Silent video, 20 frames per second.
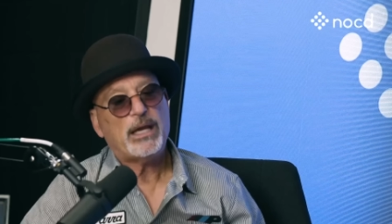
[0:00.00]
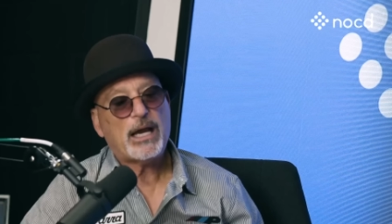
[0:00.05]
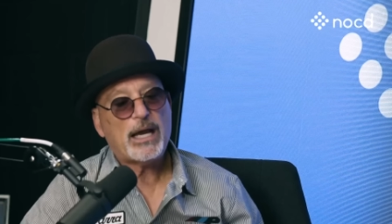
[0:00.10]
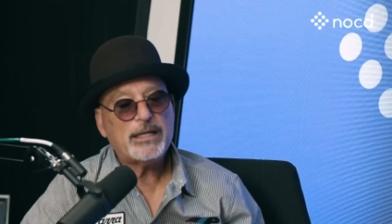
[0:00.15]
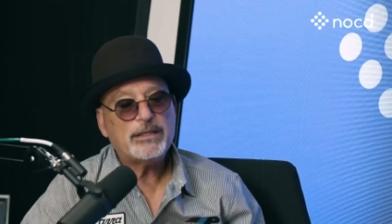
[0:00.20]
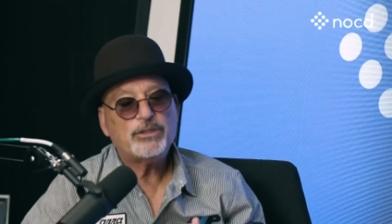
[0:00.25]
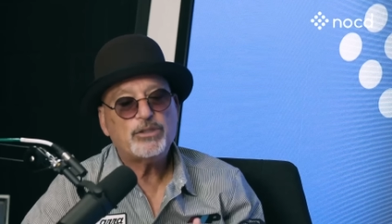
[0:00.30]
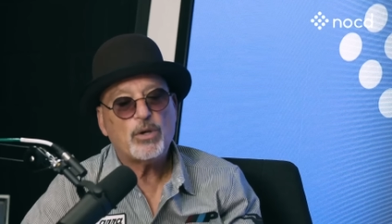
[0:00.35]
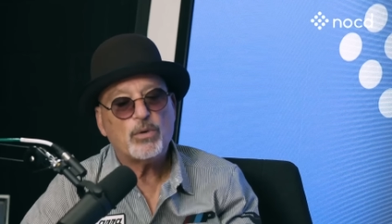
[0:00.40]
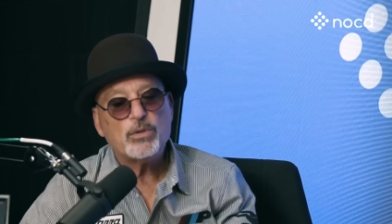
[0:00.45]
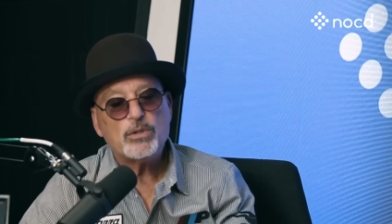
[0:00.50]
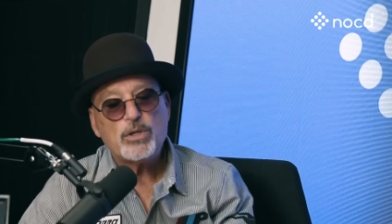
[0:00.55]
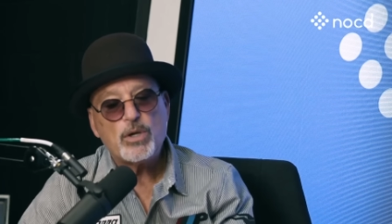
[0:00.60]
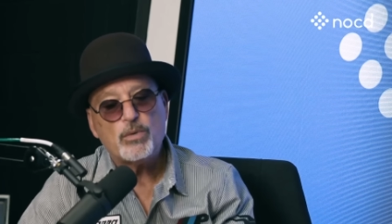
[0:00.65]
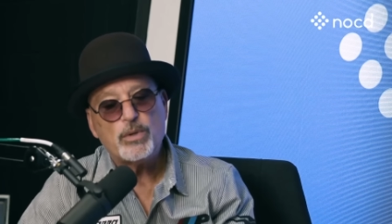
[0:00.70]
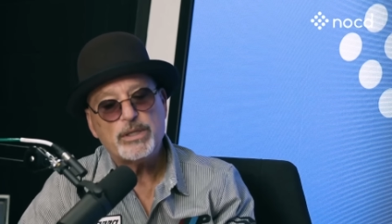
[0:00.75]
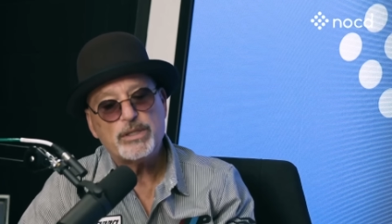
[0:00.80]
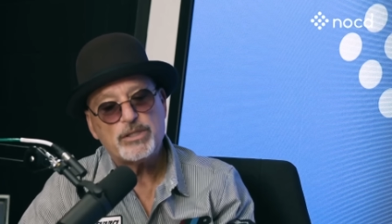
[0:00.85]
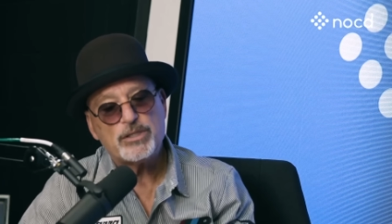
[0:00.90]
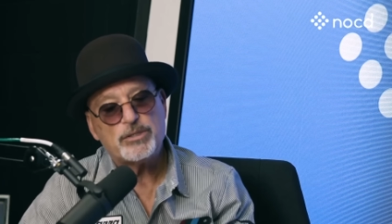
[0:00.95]
I don't
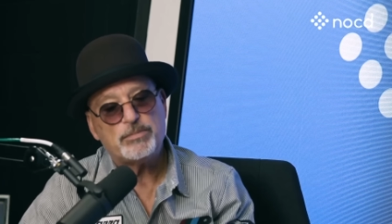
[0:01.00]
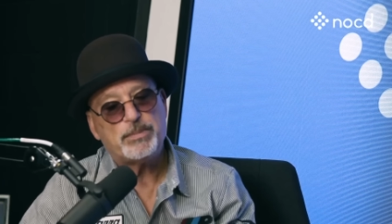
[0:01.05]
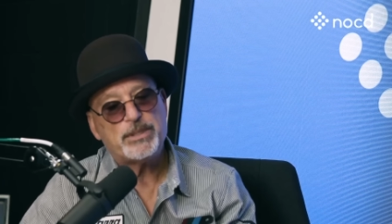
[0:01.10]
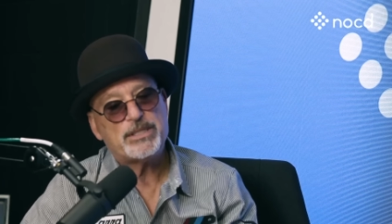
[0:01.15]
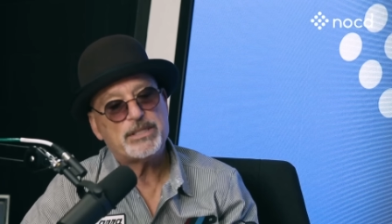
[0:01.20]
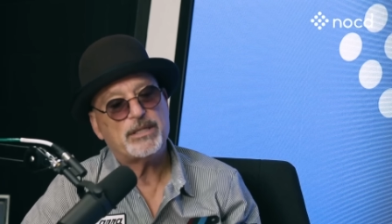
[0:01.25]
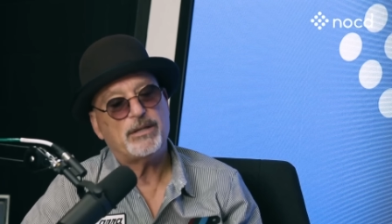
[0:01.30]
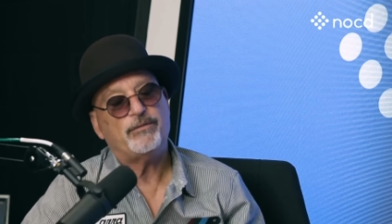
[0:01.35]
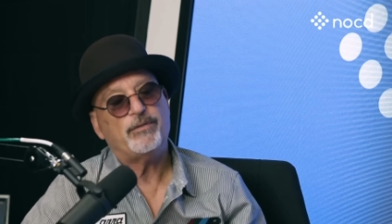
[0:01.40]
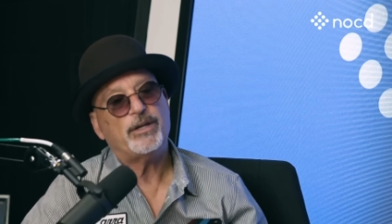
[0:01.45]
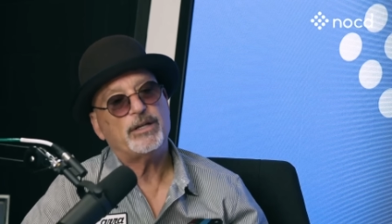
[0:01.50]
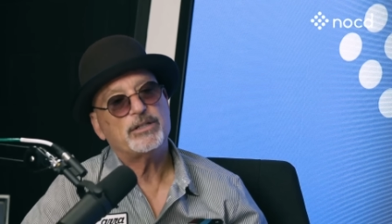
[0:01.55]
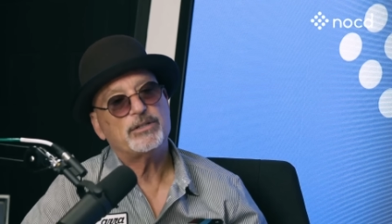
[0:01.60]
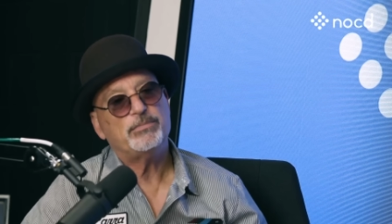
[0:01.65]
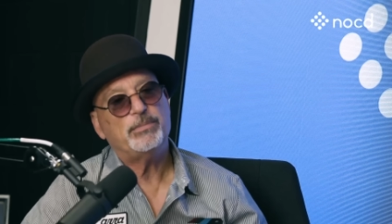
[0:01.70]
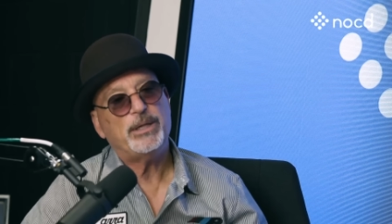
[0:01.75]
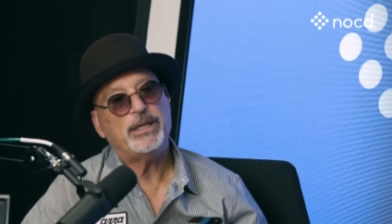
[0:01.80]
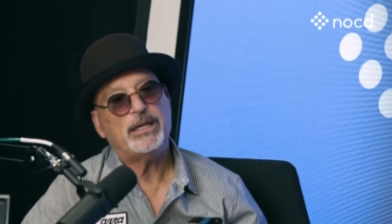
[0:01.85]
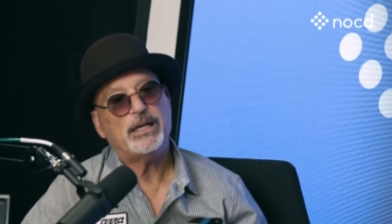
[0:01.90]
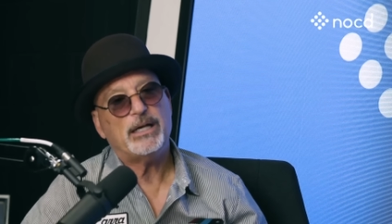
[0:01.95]
go into specifics
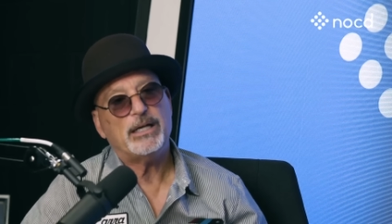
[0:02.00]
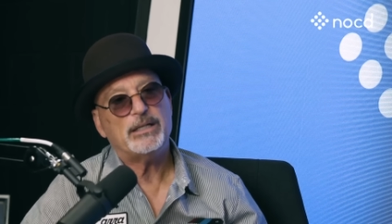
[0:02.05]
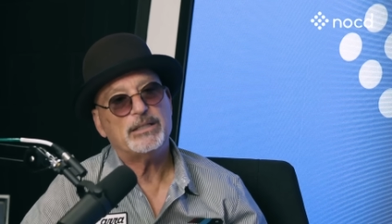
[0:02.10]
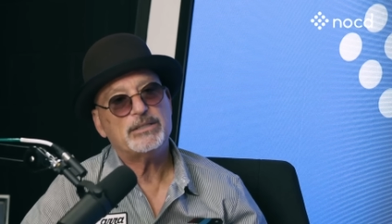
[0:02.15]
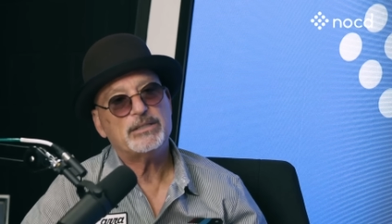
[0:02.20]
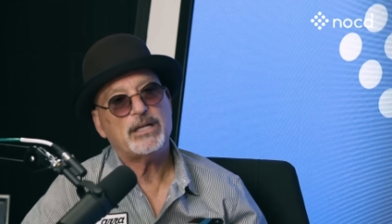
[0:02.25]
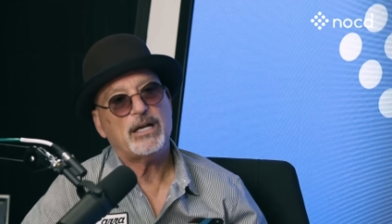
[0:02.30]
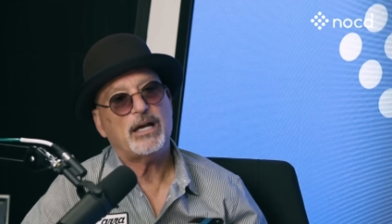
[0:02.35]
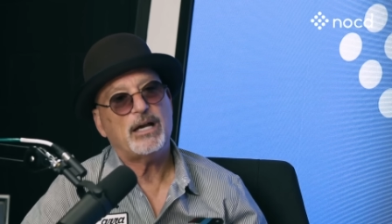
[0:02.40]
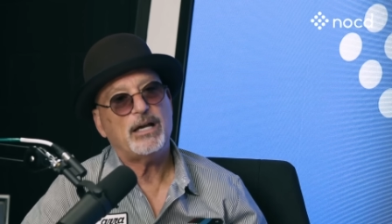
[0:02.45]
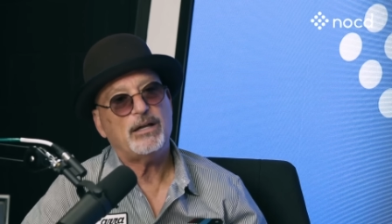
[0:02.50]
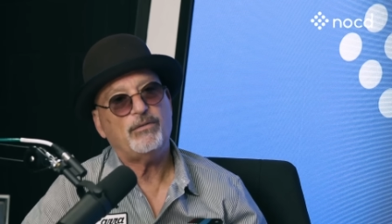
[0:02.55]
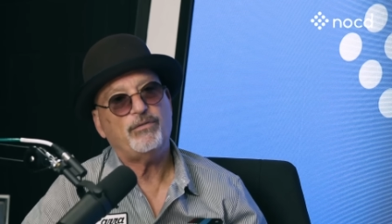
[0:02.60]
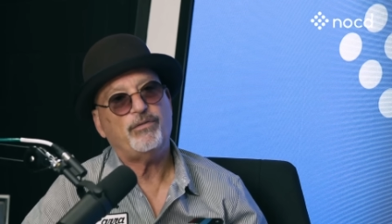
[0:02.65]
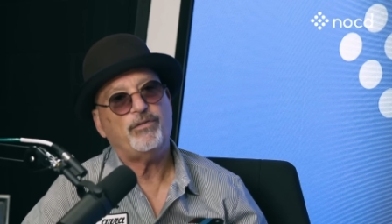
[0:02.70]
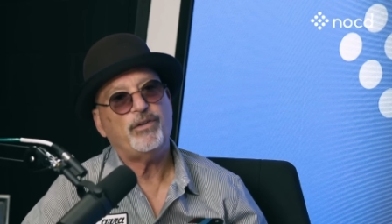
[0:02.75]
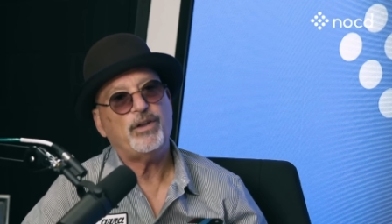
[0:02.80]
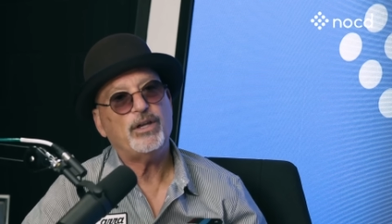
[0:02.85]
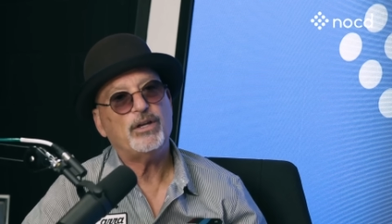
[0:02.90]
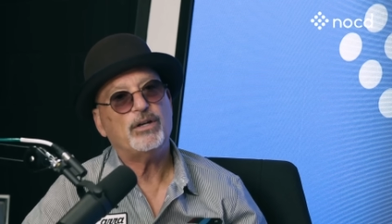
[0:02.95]
because I
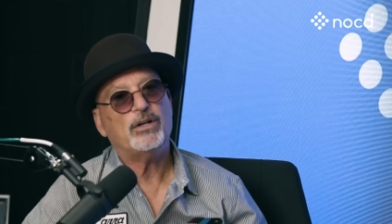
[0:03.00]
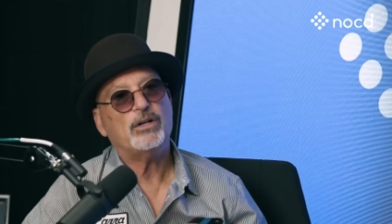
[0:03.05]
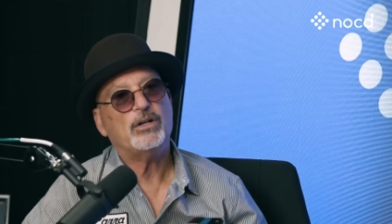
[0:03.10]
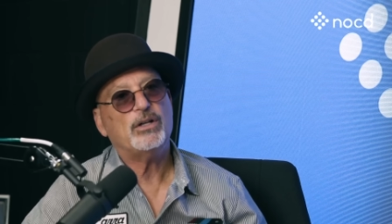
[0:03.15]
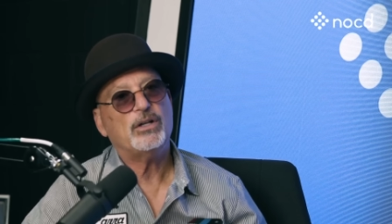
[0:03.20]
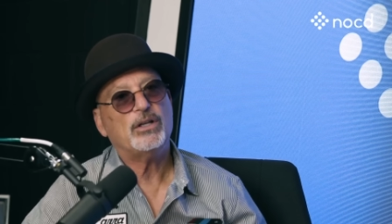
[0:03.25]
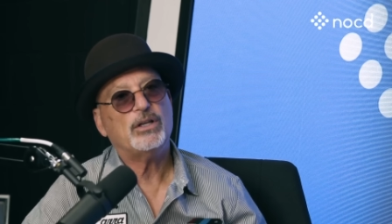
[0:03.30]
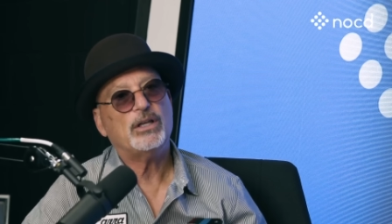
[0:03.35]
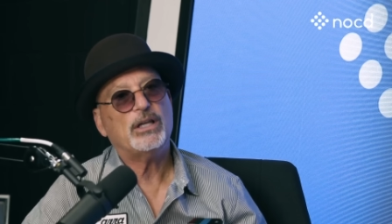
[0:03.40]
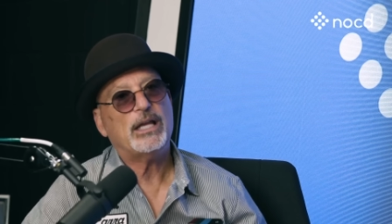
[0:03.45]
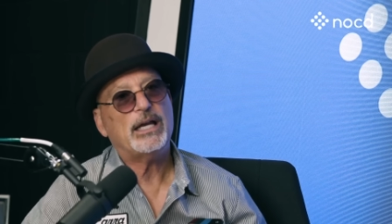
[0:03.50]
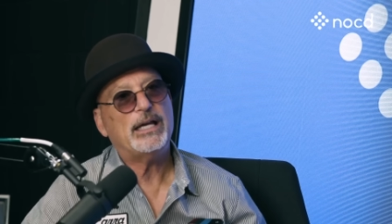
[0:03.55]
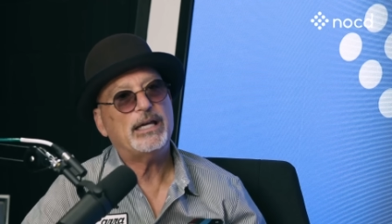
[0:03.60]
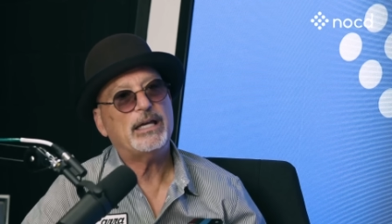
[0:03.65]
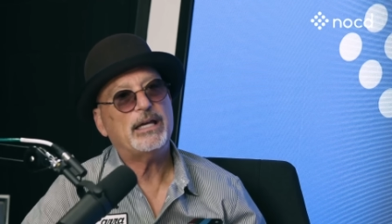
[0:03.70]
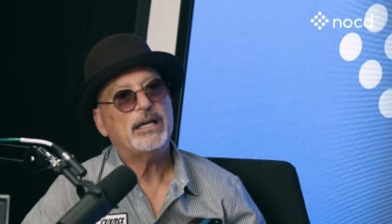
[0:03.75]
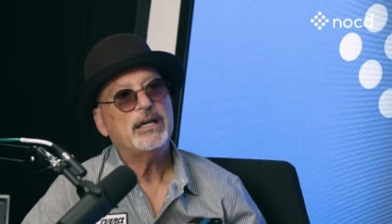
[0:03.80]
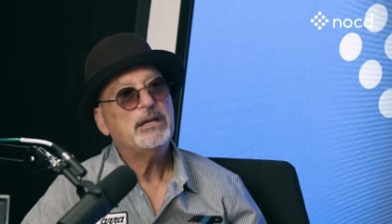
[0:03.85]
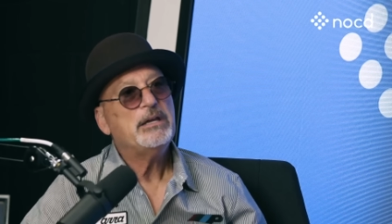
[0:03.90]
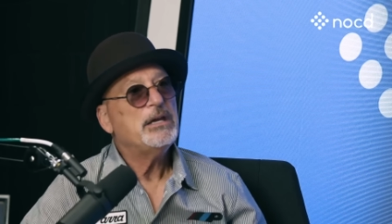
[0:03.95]
feel
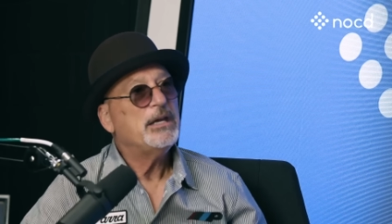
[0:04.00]
like